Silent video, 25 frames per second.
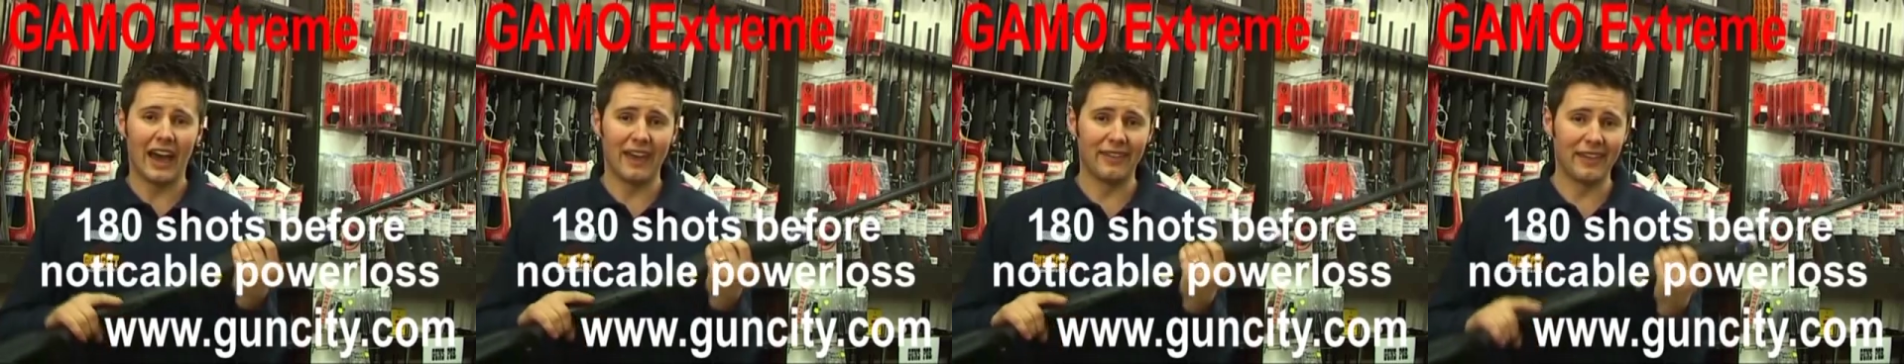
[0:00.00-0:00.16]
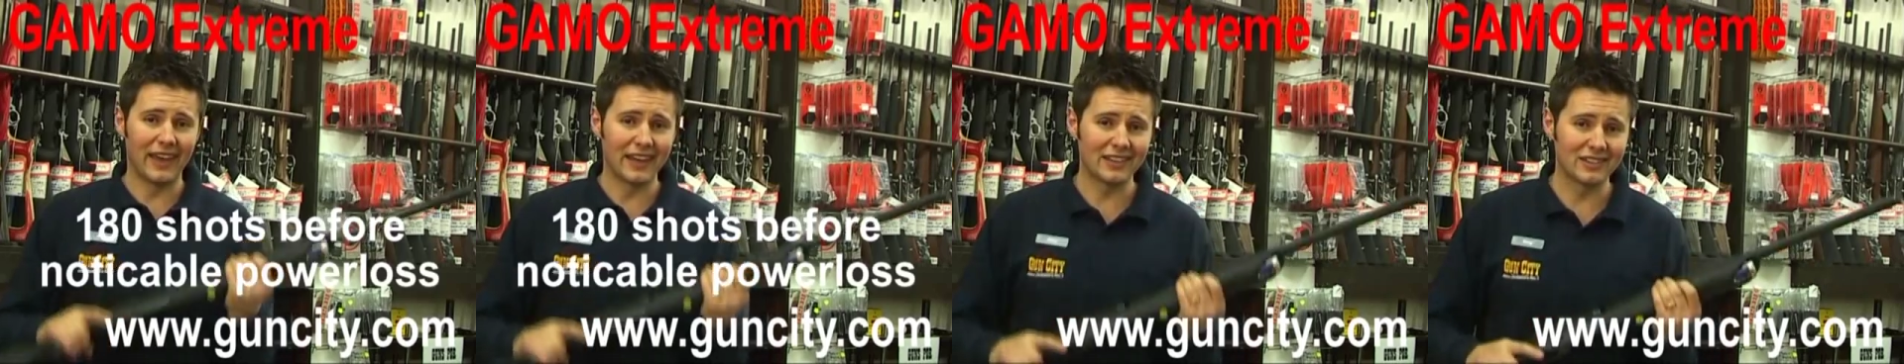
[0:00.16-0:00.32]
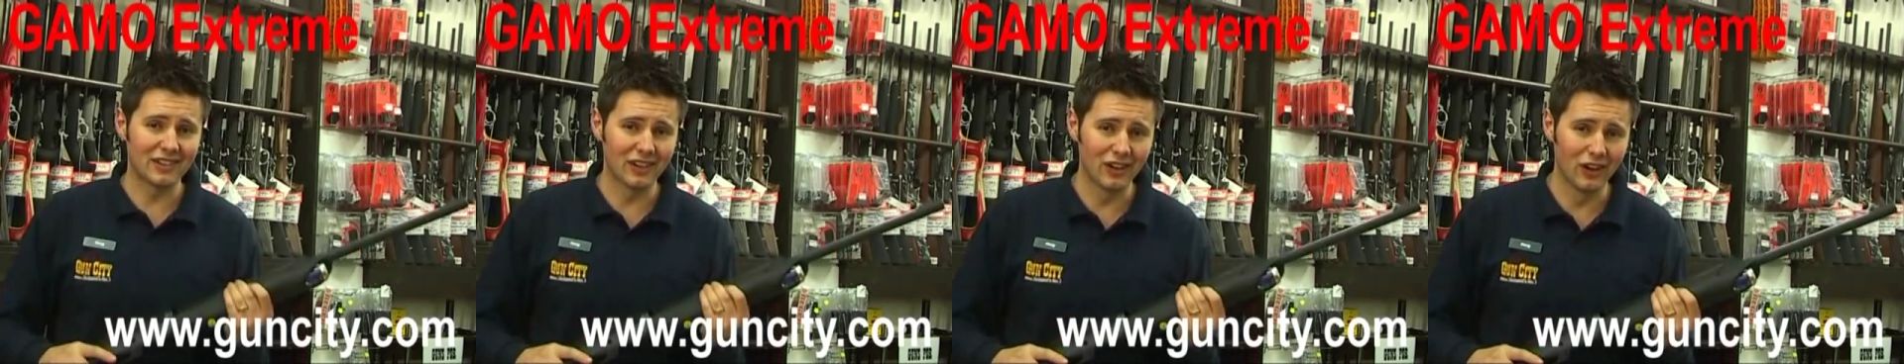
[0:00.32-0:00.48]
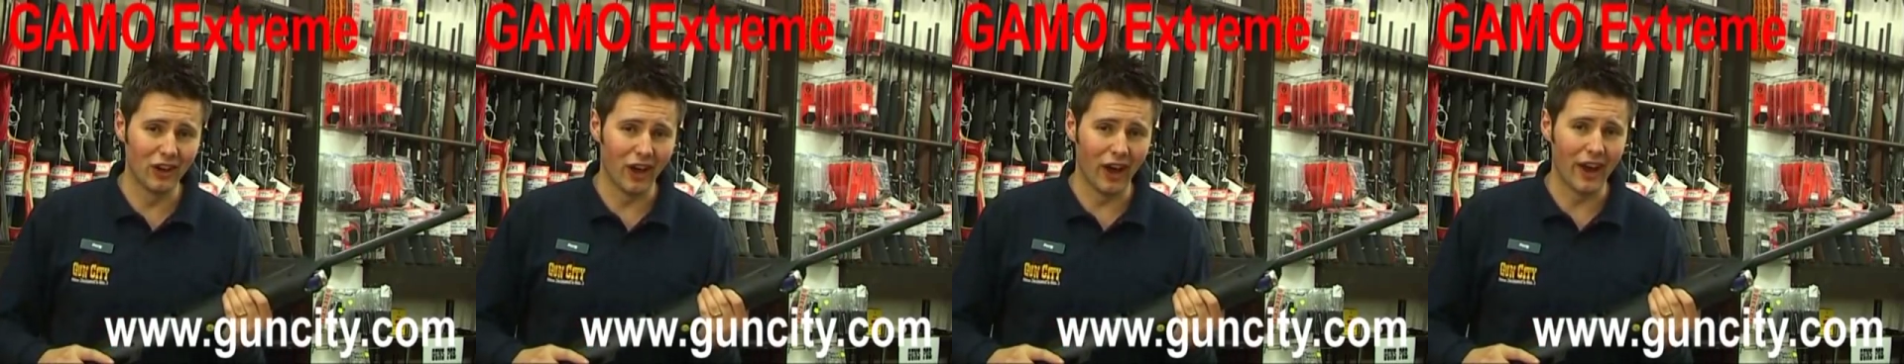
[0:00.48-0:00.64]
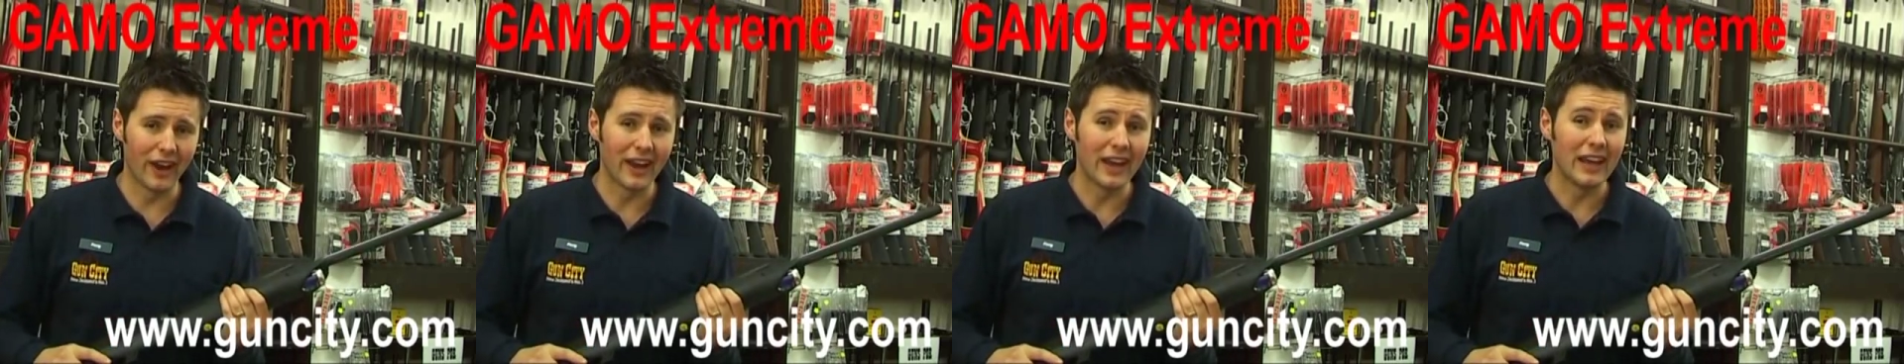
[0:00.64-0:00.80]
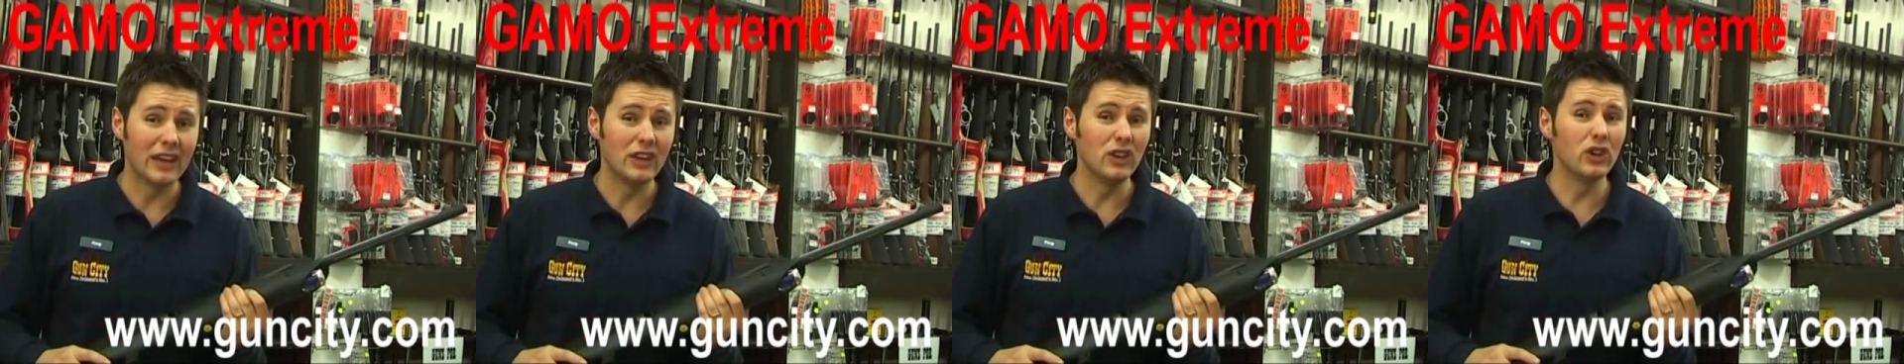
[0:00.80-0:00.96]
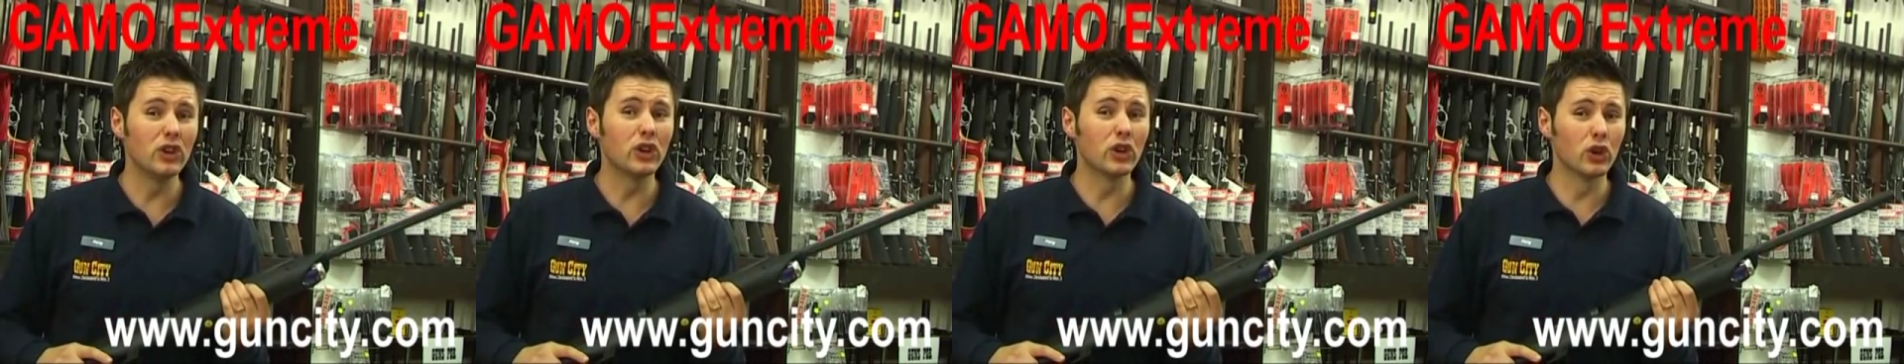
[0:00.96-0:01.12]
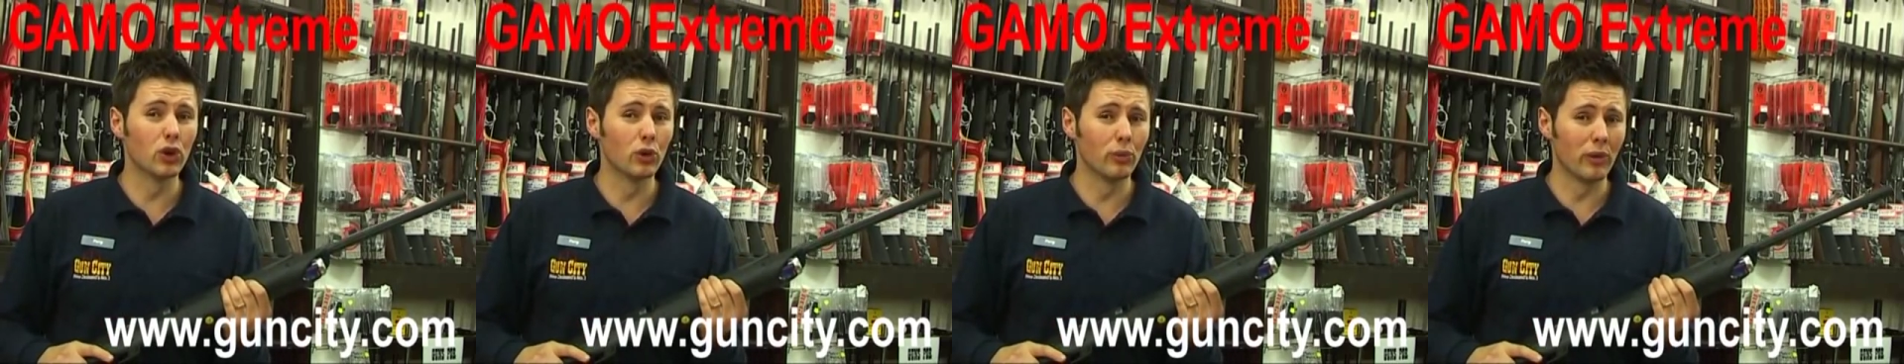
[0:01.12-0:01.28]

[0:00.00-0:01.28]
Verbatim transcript: And that's a lot. You could